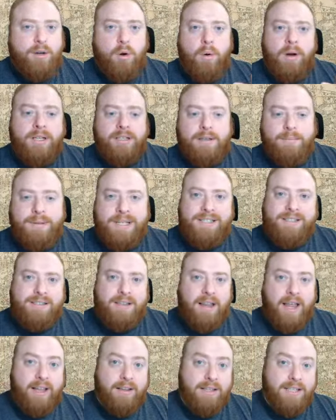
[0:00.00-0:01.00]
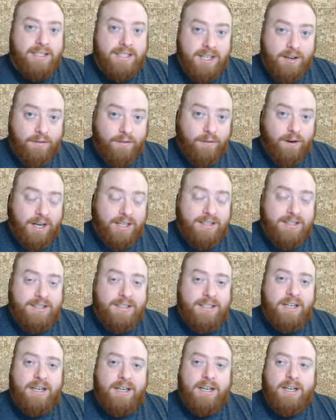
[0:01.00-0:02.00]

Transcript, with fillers: going to be slightly different